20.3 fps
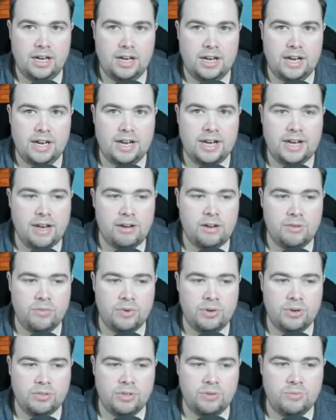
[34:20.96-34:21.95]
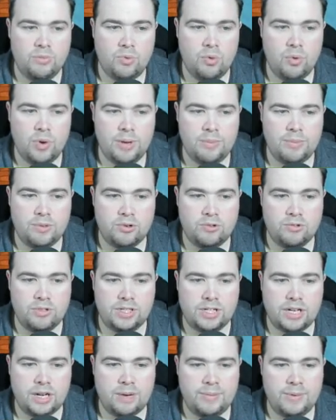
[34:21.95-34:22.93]
Again, we've got some more immigrants
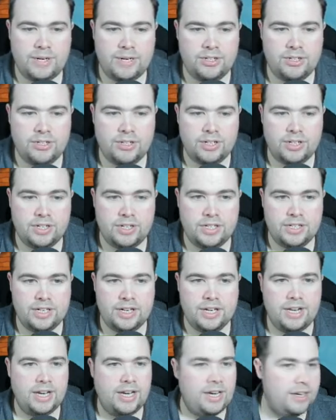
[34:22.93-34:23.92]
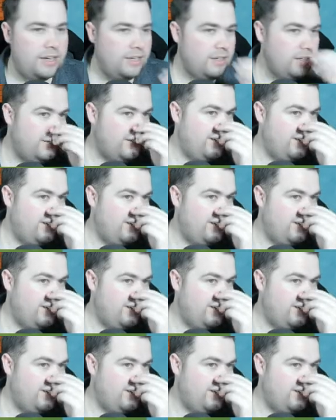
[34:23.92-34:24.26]
coming, as you can see here.